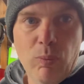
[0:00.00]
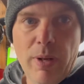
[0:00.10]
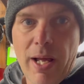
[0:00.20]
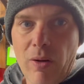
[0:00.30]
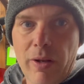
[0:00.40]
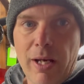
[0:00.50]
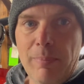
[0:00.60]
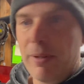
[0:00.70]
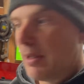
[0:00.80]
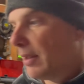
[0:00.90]
held
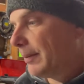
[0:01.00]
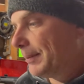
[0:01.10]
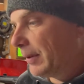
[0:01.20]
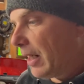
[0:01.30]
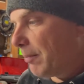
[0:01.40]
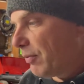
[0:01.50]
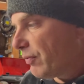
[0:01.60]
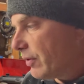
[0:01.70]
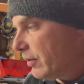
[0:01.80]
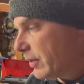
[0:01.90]
up. I
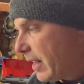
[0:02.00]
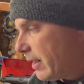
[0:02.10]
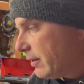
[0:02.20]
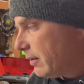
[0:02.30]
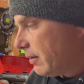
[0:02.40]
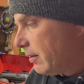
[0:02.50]
prefer those guys.